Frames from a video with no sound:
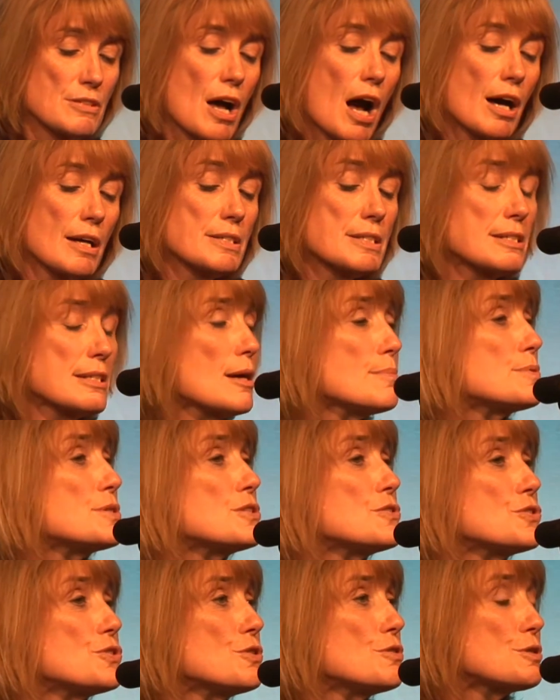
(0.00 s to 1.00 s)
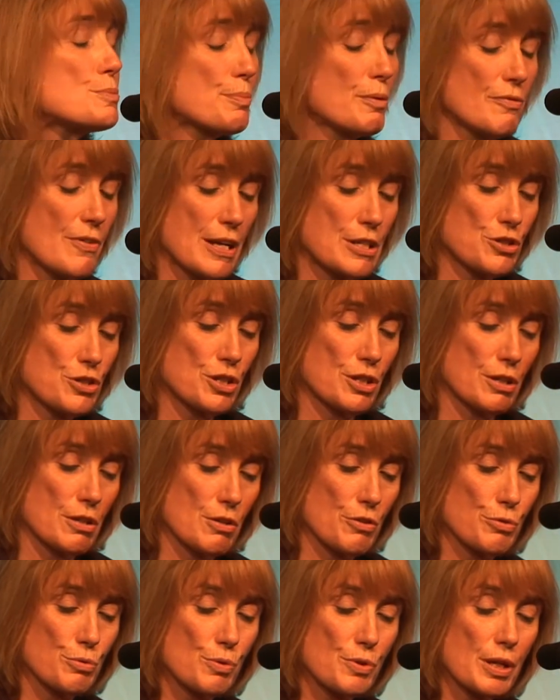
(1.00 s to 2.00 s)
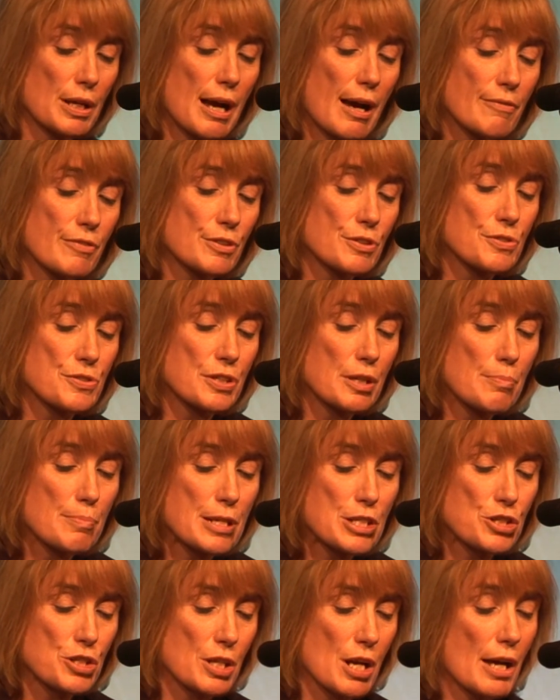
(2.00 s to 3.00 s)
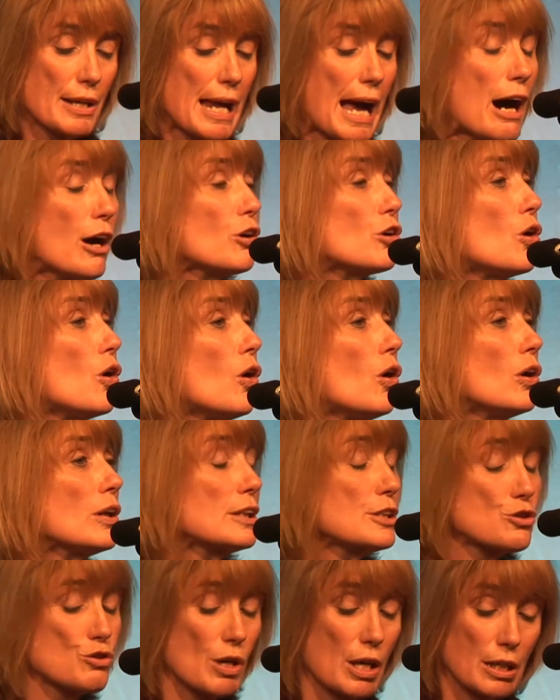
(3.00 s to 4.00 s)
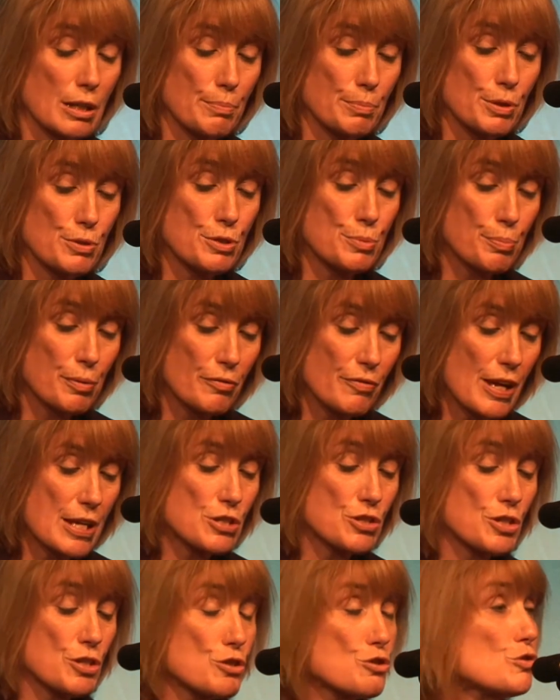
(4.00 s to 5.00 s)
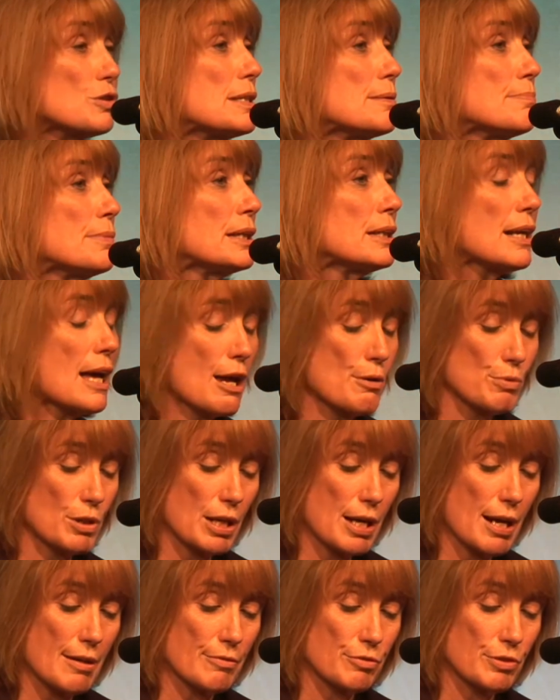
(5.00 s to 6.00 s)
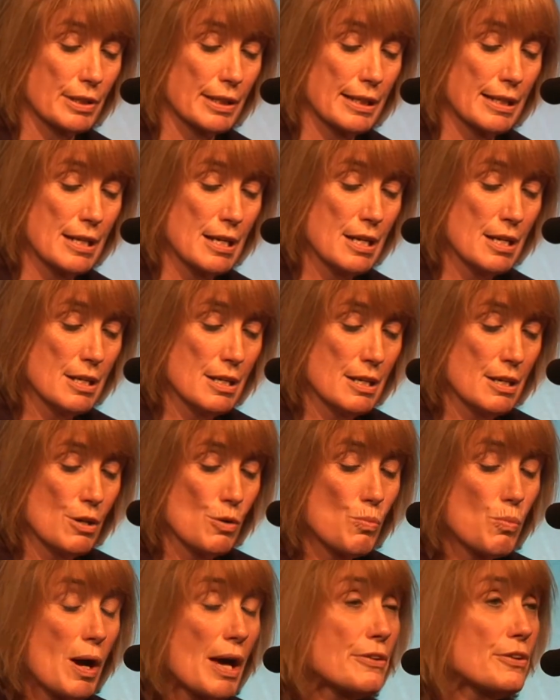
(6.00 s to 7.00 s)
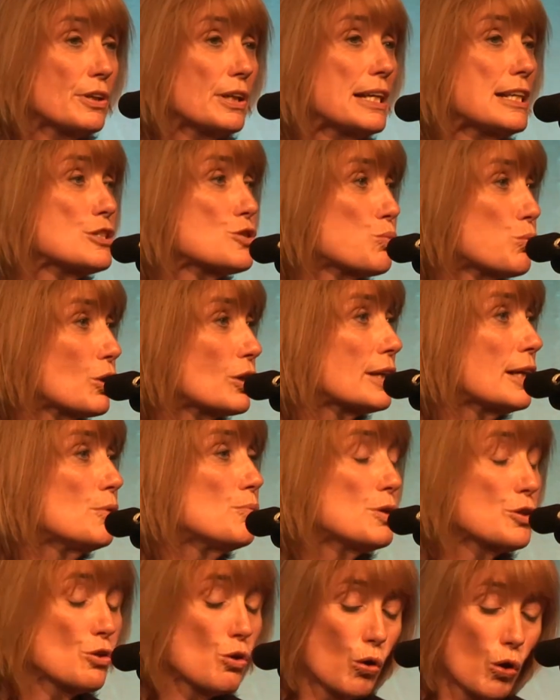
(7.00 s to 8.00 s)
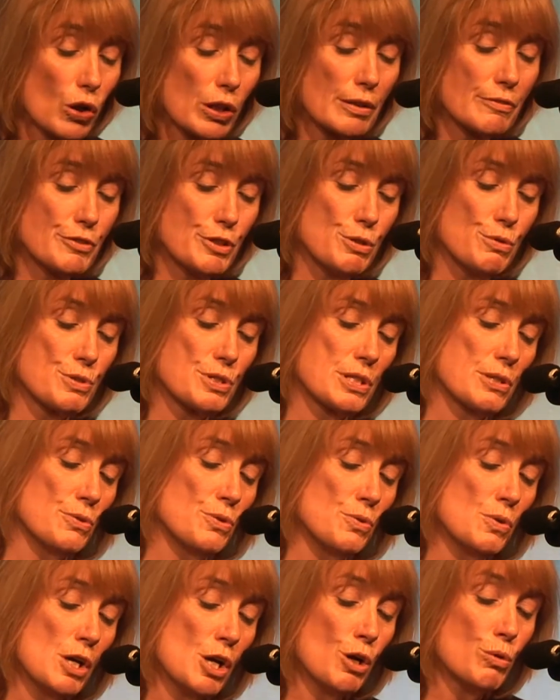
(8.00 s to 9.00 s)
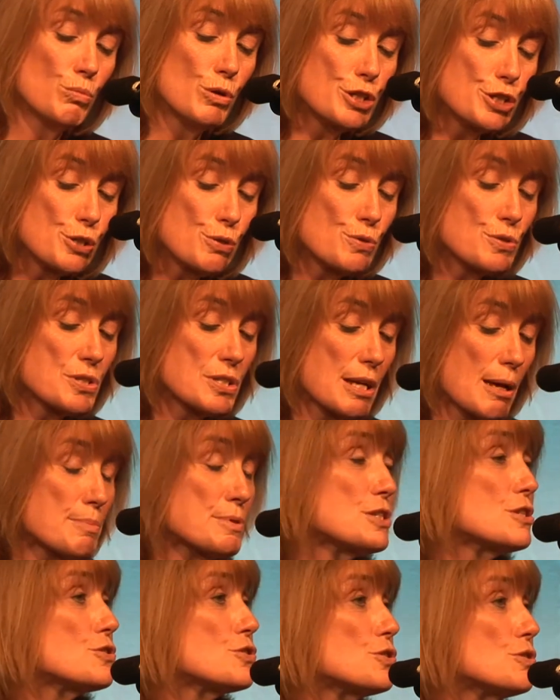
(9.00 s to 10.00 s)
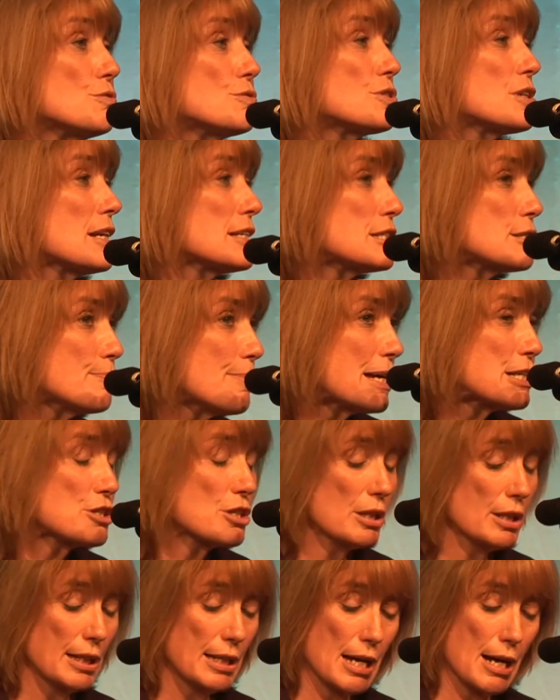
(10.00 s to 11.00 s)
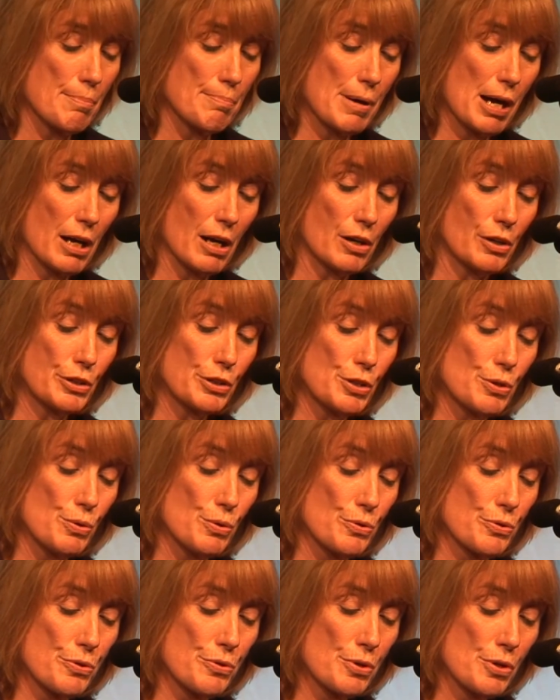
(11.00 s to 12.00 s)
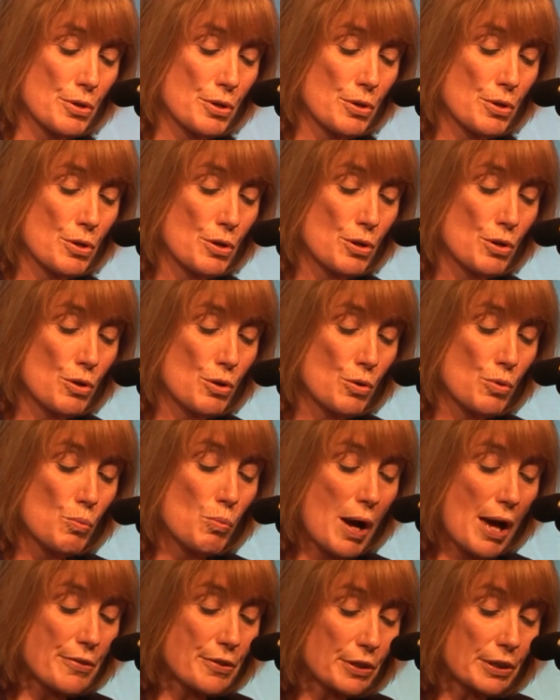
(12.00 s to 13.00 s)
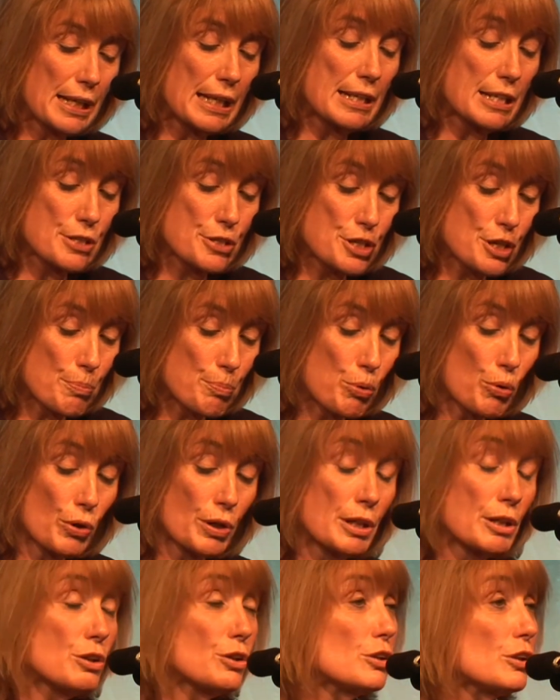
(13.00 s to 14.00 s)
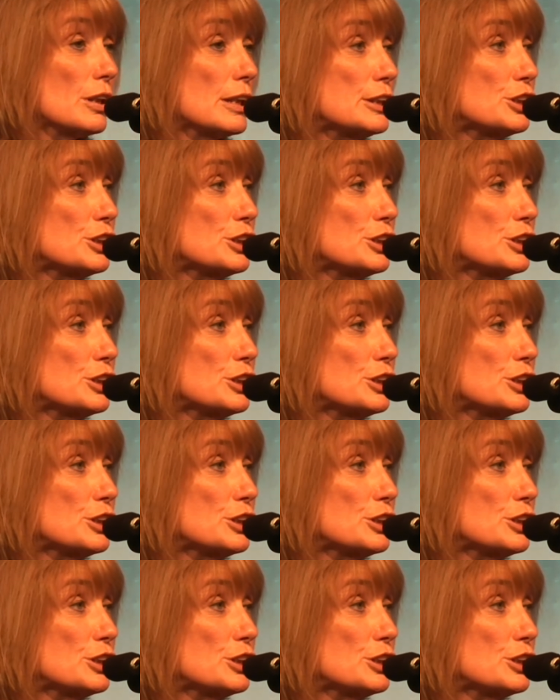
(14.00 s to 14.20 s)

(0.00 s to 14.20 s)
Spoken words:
on substance use prevention through the Governor's Commission on Alcohol and Drug Abuse Prevention, Treatment, and Recovery, whether it's working with all of you to reduce substance use, especially among our youth, whether it is supporting early